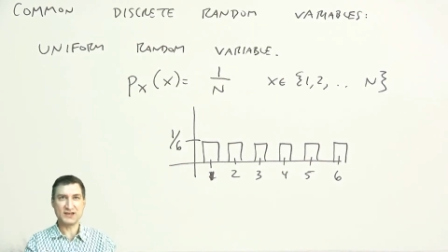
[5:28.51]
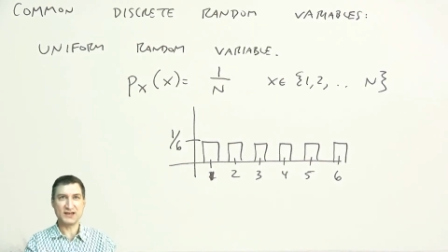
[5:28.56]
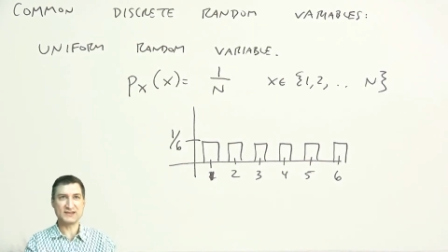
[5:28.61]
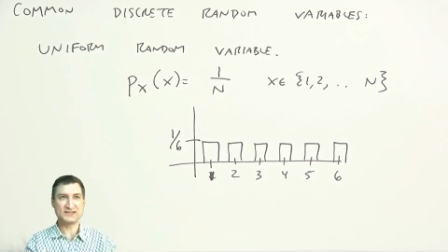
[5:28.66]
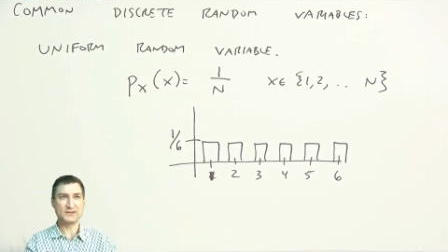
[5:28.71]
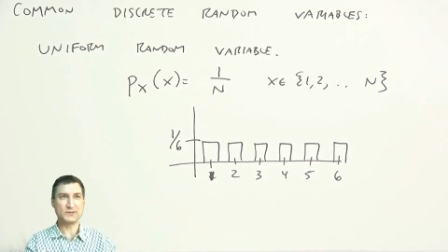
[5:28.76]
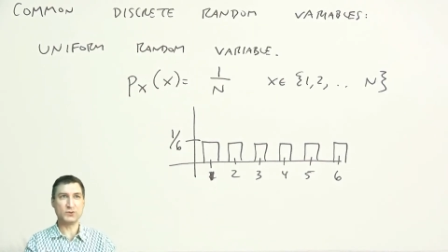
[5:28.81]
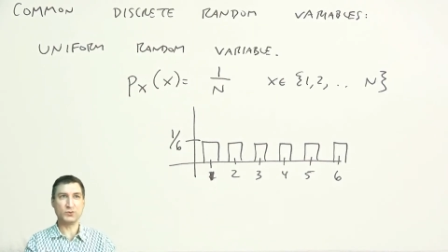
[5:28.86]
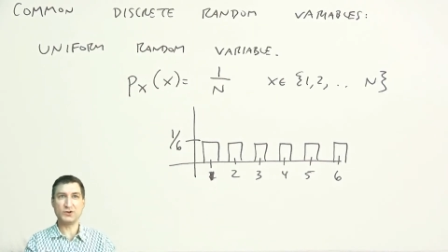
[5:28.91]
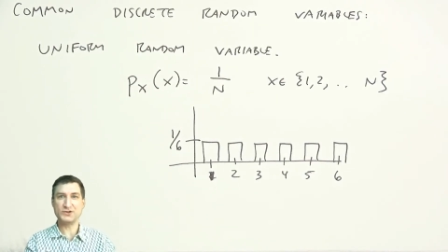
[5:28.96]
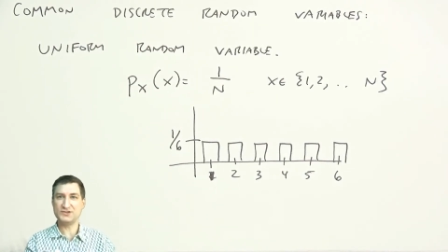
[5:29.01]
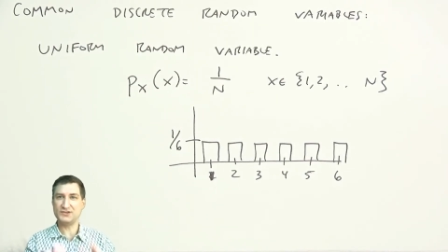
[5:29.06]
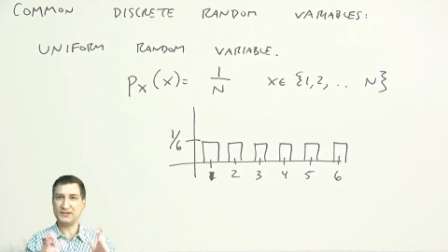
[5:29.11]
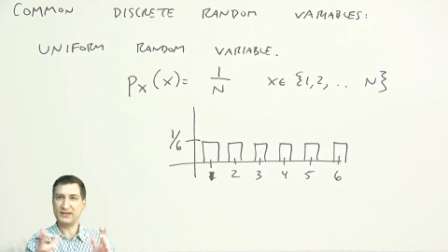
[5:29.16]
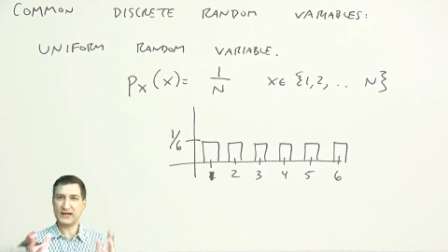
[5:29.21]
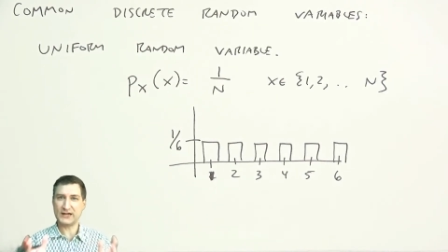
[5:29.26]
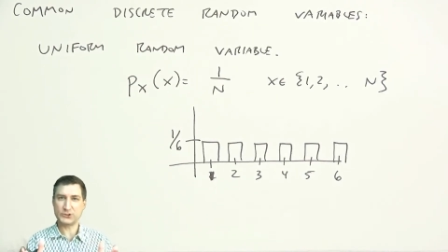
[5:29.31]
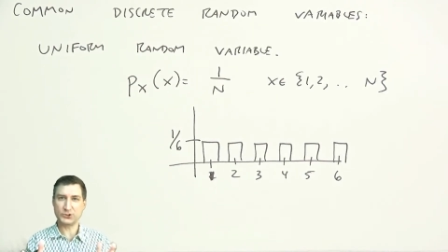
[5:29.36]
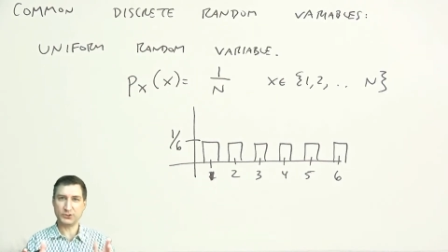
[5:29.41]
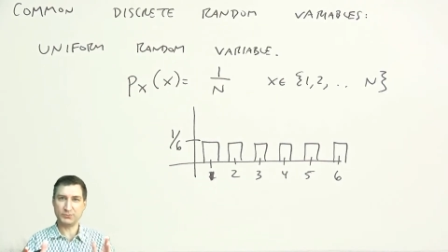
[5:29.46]
except it wasn't the
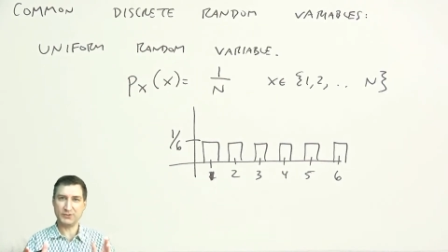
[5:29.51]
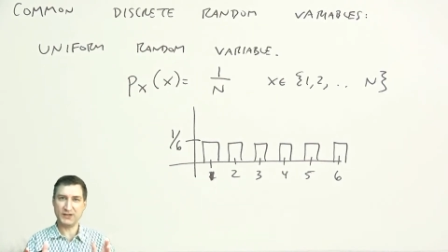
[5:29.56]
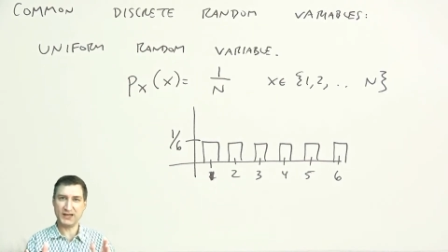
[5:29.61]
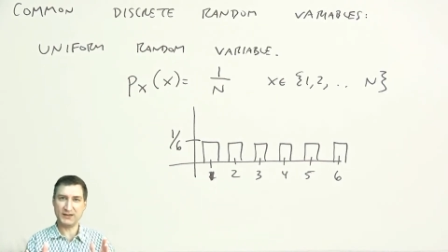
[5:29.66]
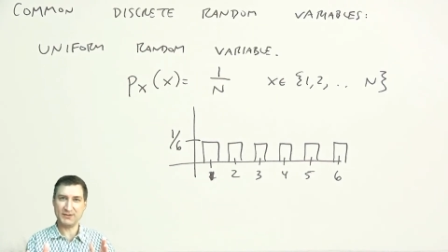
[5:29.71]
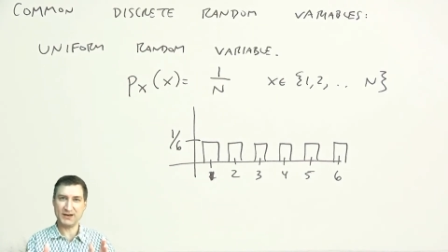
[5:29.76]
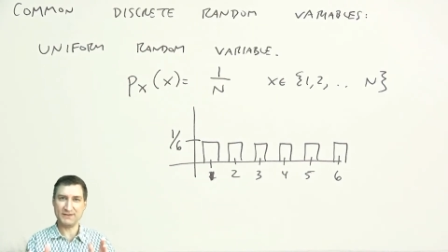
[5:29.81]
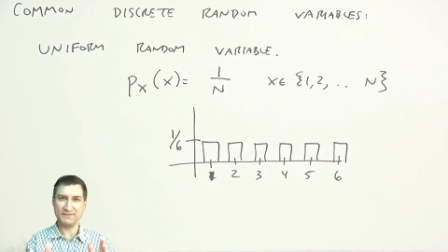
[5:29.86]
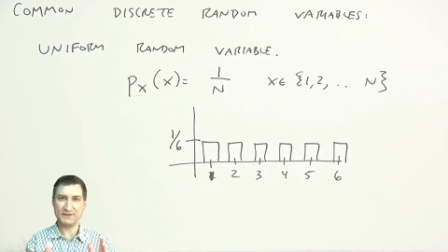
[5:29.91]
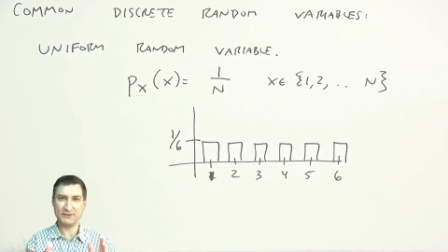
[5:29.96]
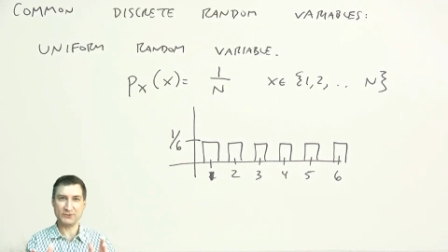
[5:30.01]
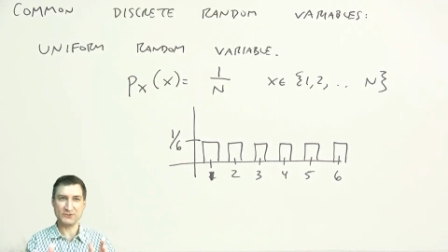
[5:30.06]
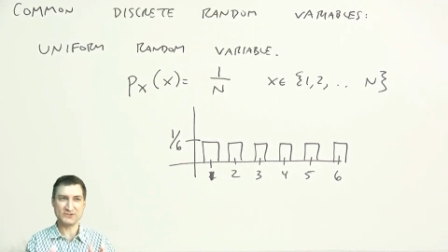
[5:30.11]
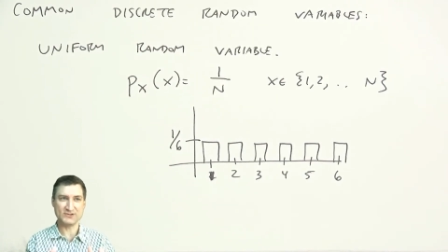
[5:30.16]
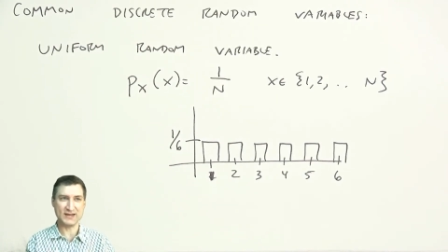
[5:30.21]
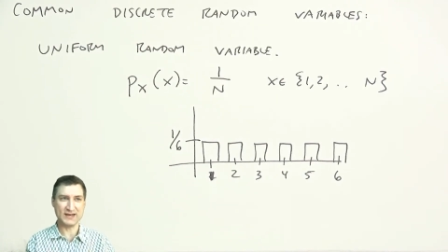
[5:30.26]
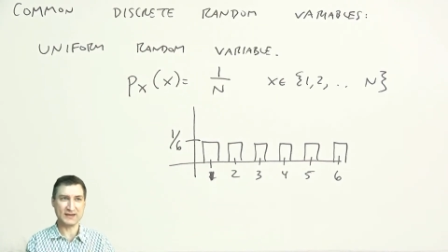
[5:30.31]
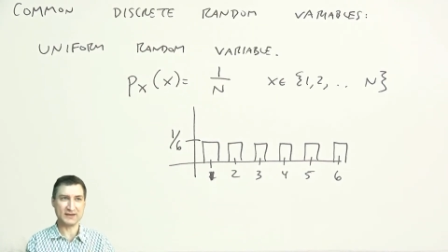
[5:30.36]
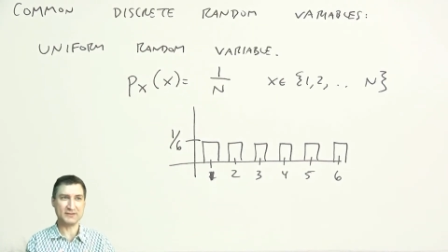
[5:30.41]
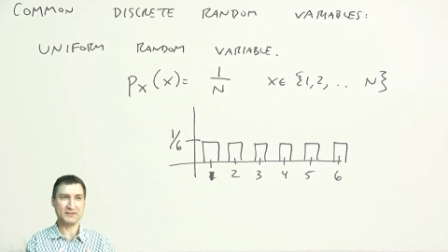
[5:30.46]
actual PMF, it was
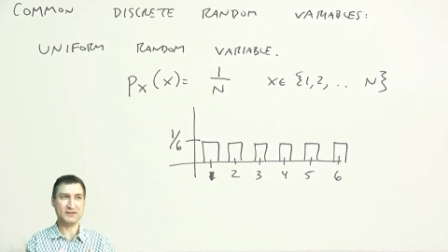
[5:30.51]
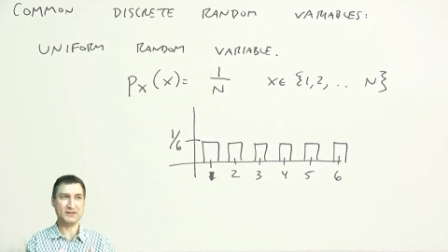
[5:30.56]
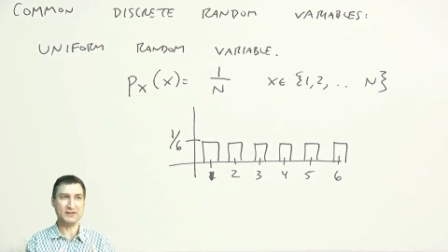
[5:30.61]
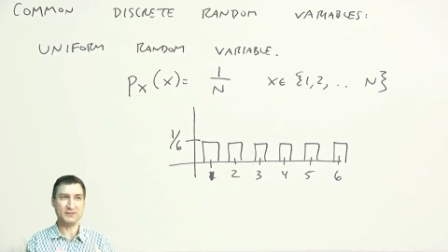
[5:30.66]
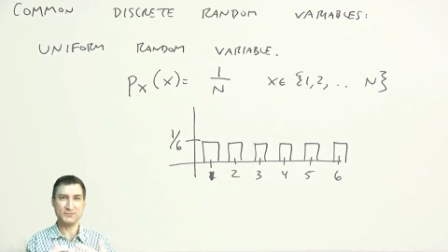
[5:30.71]
like the